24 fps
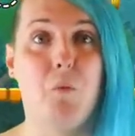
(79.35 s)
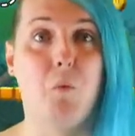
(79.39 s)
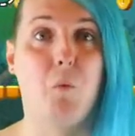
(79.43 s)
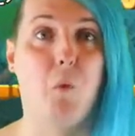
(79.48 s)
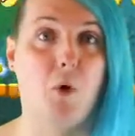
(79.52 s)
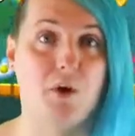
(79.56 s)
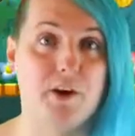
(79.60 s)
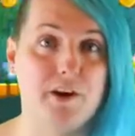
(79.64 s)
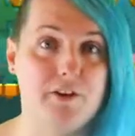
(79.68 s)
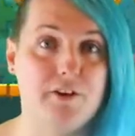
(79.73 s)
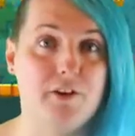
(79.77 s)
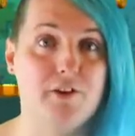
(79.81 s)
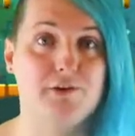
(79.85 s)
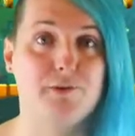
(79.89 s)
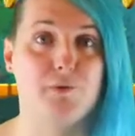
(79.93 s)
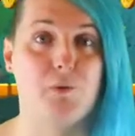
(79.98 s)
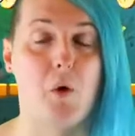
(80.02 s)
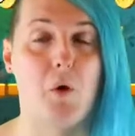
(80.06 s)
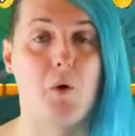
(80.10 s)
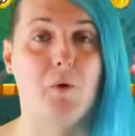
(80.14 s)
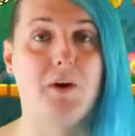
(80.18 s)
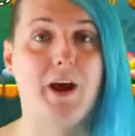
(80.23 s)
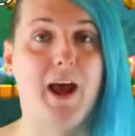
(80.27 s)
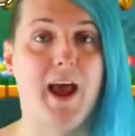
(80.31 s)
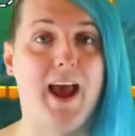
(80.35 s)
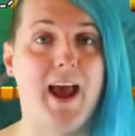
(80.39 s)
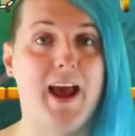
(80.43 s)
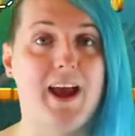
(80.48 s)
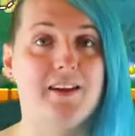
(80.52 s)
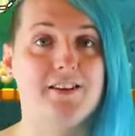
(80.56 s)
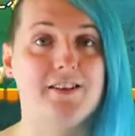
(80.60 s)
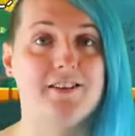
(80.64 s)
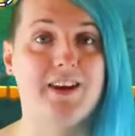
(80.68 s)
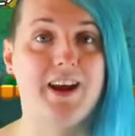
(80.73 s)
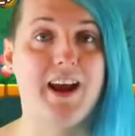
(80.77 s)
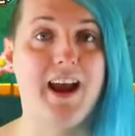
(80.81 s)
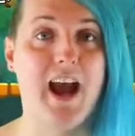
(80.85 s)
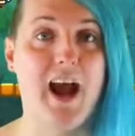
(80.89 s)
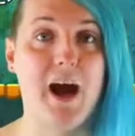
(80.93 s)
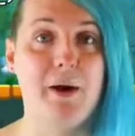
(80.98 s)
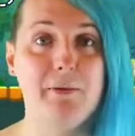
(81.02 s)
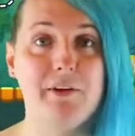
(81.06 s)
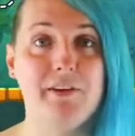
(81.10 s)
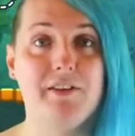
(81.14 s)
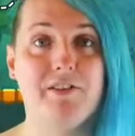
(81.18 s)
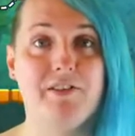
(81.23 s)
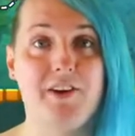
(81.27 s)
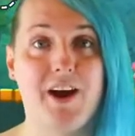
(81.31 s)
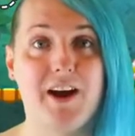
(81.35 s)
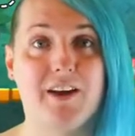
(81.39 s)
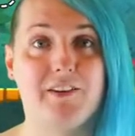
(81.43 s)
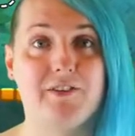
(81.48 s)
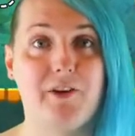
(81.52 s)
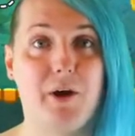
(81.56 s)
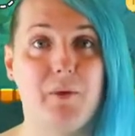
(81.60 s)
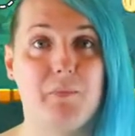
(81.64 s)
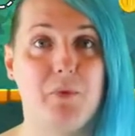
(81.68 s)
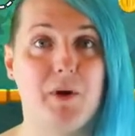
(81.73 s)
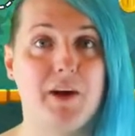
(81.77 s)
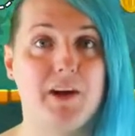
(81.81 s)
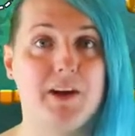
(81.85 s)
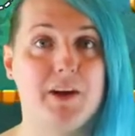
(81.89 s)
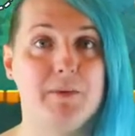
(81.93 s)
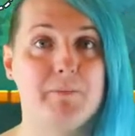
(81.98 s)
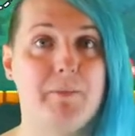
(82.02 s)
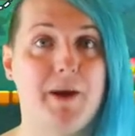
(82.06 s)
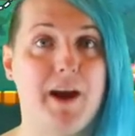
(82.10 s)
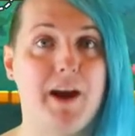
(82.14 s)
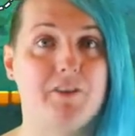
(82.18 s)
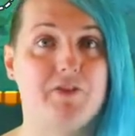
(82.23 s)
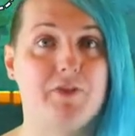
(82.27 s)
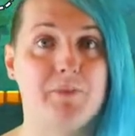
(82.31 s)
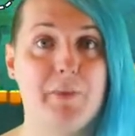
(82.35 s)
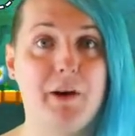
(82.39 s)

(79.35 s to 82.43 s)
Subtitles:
what it does wrong, and how it stacks up when compared